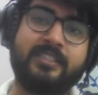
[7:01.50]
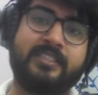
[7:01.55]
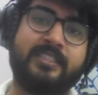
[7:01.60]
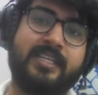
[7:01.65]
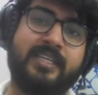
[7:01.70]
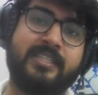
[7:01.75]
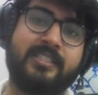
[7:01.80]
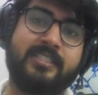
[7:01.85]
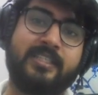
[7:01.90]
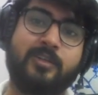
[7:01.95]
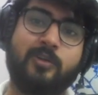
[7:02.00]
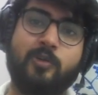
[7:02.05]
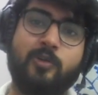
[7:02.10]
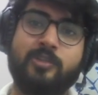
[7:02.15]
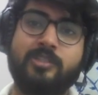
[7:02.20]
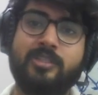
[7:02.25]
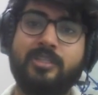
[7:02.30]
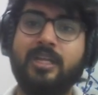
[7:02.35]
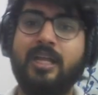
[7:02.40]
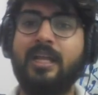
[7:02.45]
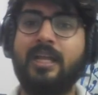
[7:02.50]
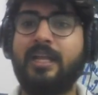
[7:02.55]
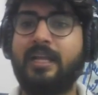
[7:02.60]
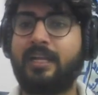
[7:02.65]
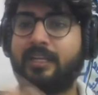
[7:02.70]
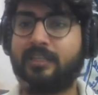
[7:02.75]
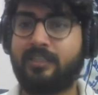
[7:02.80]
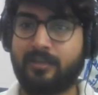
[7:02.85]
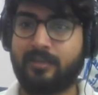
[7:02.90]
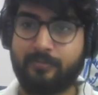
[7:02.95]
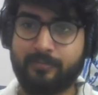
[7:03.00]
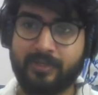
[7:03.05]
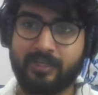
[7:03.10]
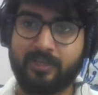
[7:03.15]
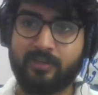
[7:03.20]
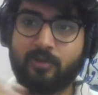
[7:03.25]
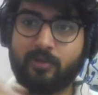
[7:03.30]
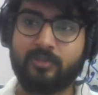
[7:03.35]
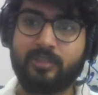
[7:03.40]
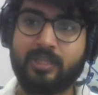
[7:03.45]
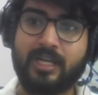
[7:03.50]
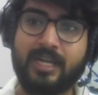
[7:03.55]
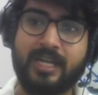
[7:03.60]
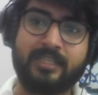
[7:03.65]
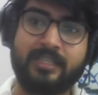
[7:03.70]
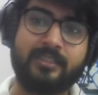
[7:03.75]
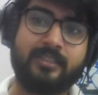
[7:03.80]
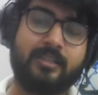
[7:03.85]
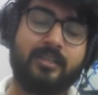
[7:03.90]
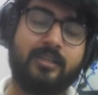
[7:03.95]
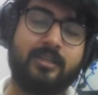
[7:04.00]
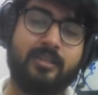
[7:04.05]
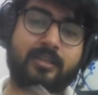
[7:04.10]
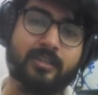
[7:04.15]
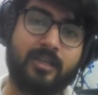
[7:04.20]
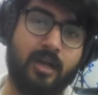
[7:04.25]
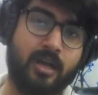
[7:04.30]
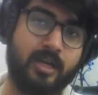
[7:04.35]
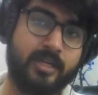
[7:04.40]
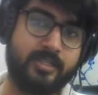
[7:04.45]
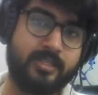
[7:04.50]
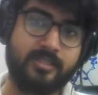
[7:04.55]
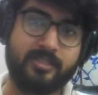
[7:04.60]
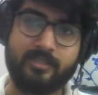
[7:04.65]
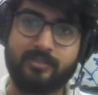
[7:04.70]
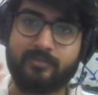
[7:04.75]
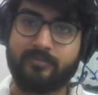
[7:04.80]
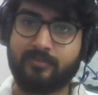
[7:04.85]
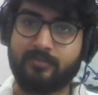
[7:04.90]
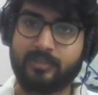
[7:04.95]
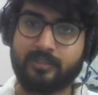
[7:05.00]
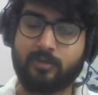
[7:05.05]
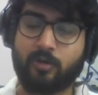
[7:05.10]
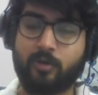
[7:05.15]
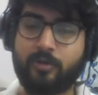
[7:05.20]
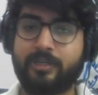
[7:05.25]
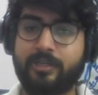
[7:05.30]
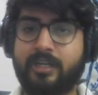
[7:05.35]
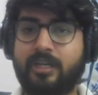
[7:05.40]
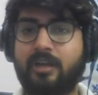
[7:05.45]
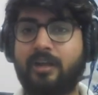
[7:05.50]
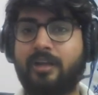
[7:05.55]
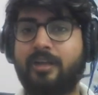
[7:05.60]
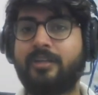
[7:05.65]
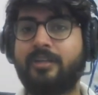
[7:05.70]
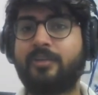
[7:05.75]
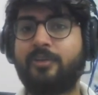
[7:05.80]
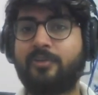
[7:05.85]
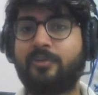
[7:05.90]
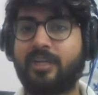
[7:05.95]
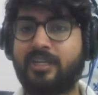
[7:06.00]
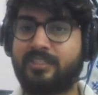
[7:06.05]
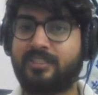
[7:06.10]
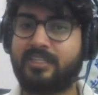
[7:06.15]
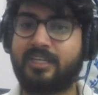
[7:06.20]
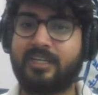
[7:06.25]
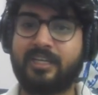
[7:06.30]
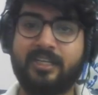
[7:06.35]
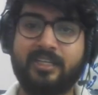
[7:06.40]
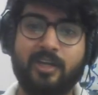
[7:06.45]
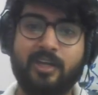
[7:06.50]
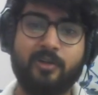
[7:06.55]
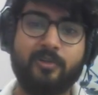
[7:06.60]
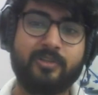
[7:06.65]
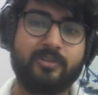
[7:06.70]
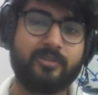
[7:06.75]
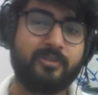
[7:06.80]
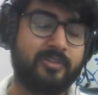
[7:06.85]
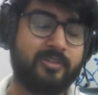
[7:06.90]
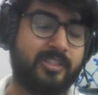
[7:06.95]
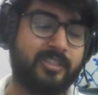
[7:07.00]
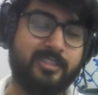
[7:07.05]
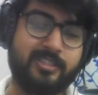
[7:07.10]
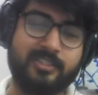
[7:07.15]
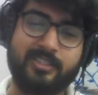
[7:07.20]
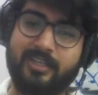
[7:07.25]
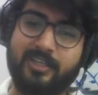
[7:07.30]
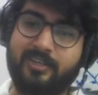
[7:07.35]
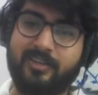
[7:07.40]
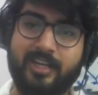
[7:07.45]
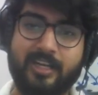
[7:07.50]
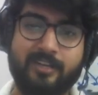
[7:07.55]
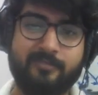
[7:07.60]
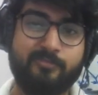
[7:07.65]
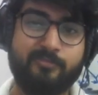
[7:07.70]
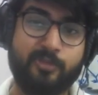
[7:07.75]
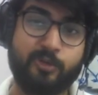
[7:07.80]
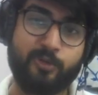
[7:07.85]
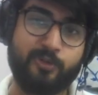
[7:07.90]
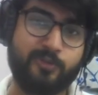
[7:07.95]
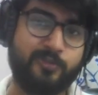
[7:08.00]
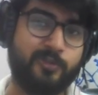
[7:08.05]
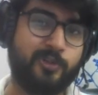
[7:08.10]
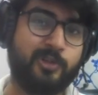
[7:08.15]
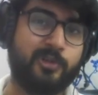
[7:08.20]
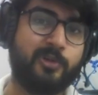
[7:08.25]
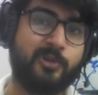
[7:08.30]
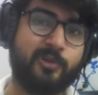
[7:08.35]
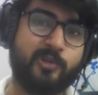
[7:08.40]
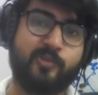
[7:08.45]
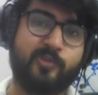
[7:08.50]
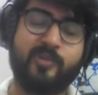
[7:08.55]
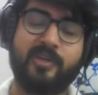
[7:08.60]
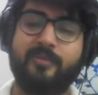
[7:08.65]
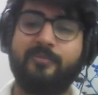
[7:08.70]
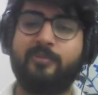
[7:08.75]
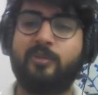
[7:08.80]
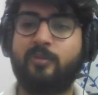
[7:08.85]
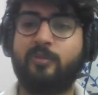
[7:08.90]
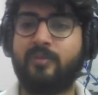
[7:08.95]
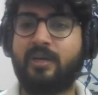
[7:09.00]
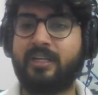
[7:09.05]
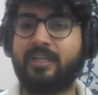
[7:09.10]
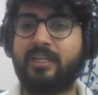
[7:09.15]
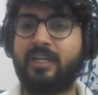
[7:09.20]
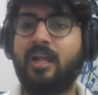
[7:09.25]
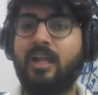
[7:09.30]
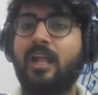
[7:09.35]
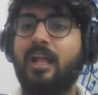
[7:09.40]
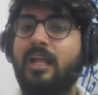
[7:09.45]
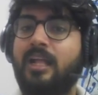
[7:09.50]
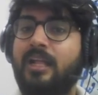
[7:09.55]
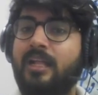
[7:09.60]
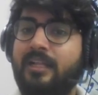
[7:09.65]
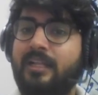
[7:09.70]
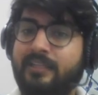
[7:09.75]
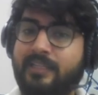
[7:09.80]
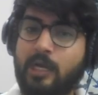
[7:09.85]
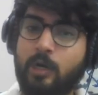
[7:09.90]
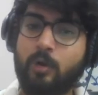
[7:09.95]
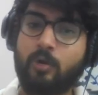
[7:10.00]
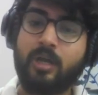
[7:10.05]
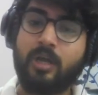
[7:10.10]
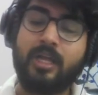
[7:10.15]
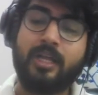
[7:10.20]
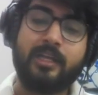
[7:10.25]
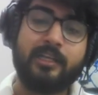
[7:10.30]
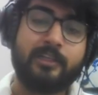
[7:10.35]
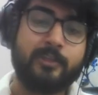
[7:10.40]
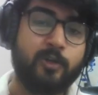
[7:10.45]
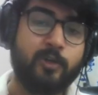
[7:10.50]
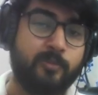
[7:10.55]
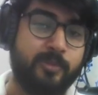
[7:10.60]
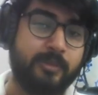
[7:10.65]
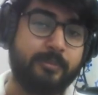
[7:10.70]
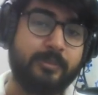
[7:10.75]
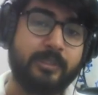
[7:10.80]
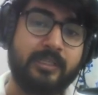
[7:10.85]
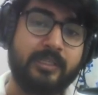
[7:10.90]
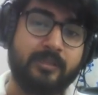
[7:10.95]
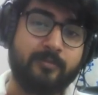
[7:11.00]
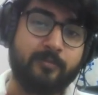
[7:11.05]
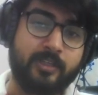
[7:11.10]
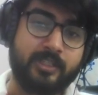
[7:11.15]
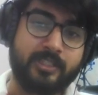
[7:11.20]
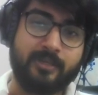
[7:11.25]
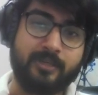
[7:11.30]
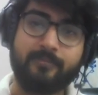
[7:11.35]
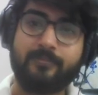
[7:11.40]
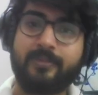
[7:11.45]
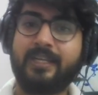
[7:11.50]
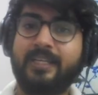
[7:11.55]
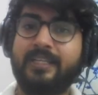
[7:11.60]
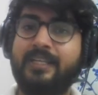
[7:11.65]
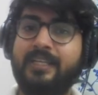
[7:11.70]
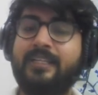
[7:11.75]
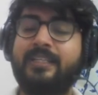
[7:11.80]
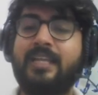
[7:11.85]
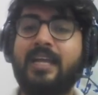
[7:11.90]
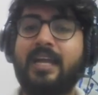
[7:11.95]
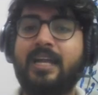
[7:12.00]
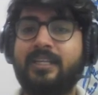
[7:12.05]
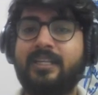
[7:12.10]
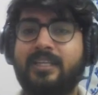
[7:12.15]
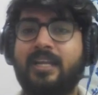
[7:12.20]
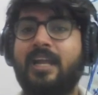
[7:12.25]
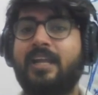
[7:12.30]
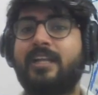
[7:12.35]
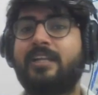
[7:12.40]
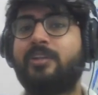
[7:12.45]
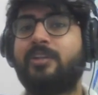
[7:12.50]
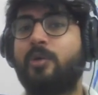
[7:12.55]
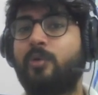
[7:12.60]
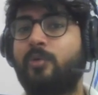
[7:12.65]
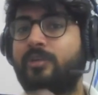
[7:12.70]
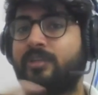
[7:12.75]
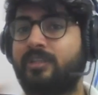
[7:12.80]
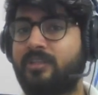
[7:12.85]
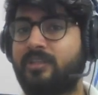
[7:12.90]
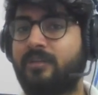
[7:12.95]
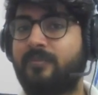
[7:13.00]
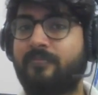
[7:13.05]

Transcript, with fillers: DSA course. It'll appear on the end uh, cards, corner card. You can check it out. So this is a great, beautiful course by Abdul Bari. Now, you people were complaining that I don't